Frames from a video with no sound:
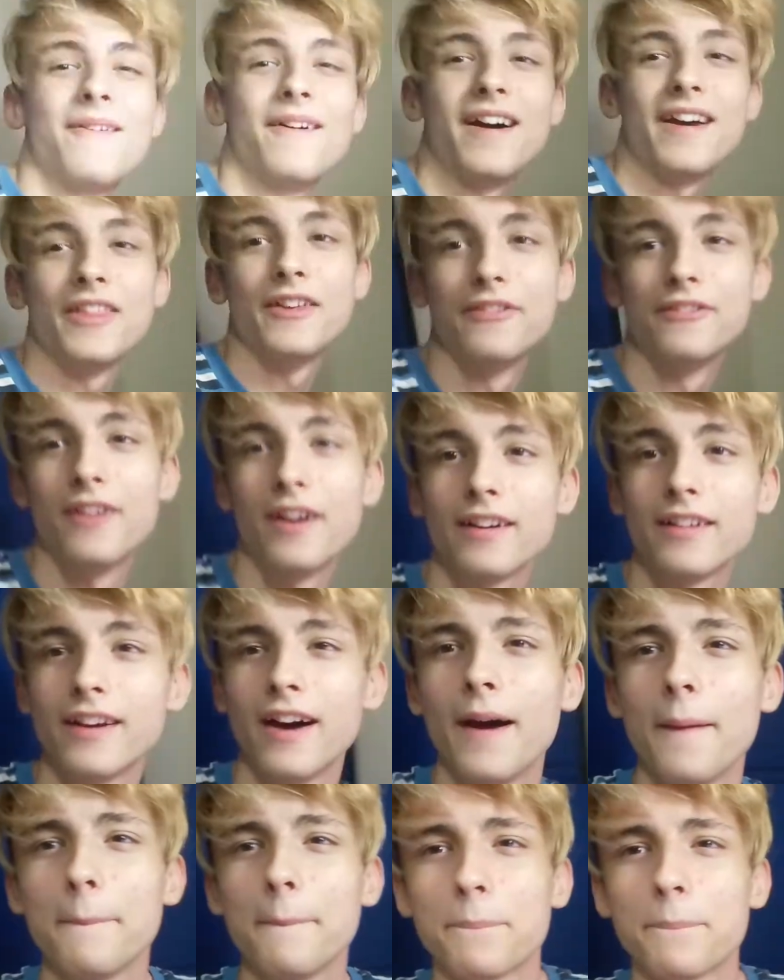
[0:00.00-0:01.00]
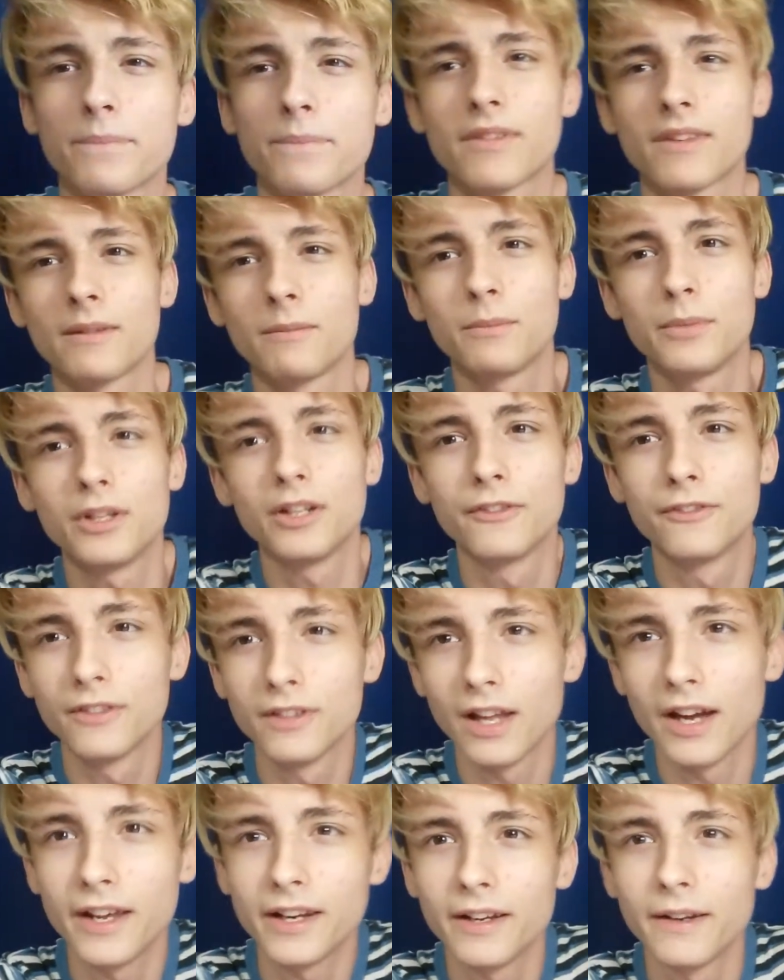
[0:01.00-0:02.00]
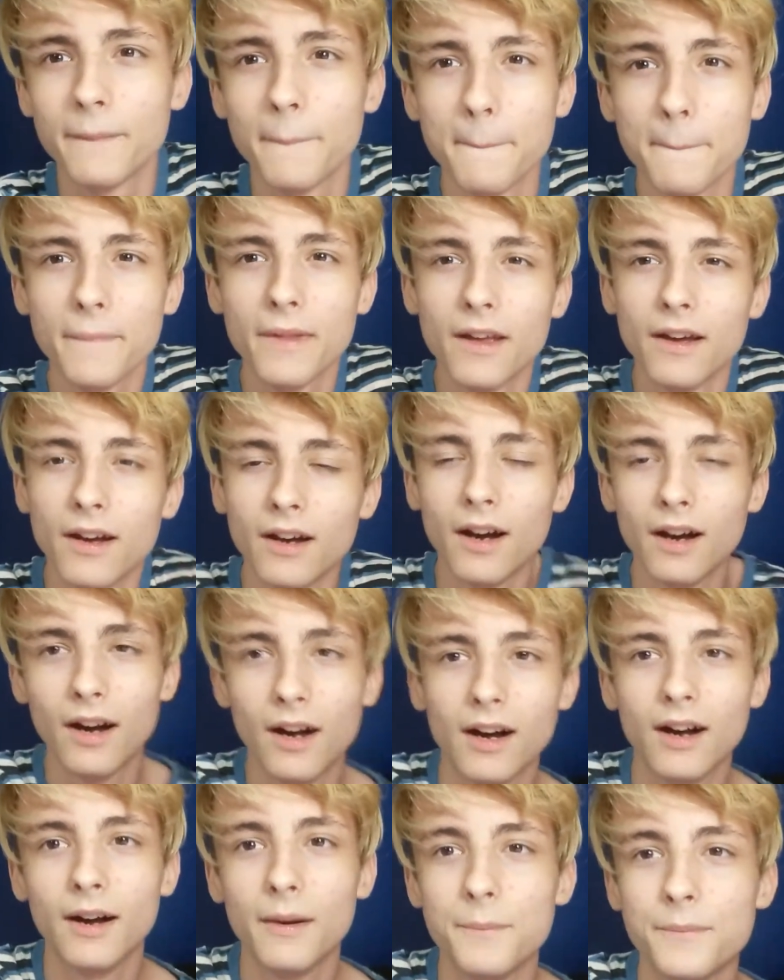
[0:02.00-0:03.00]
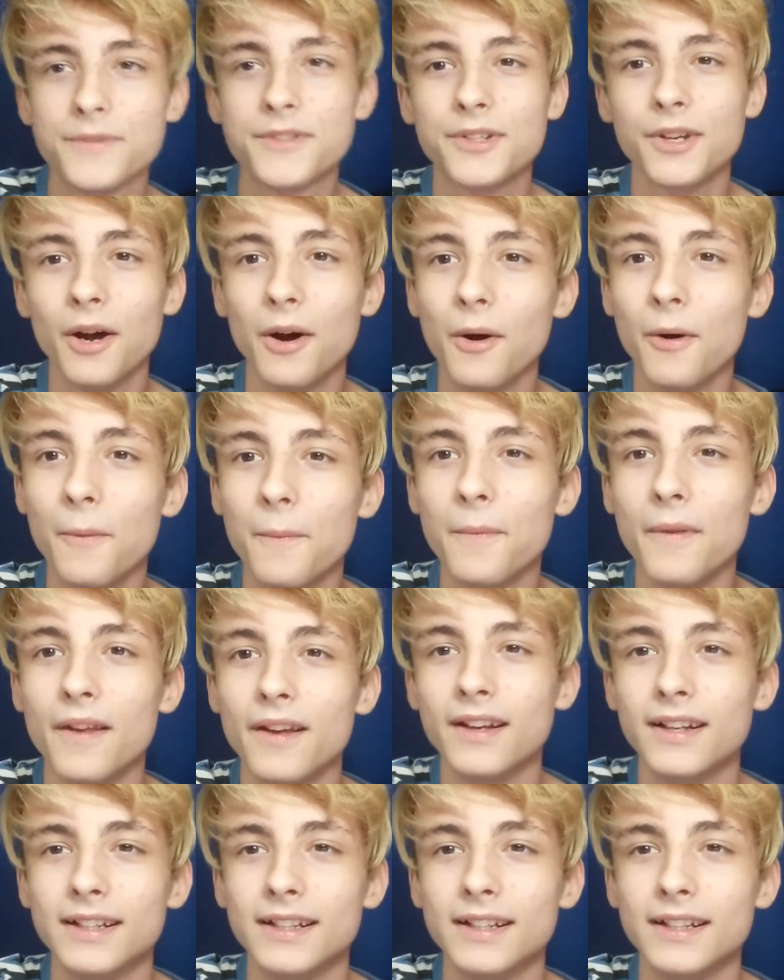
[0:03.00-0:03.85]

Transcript: why the fuck not? Beautiful lighting. So,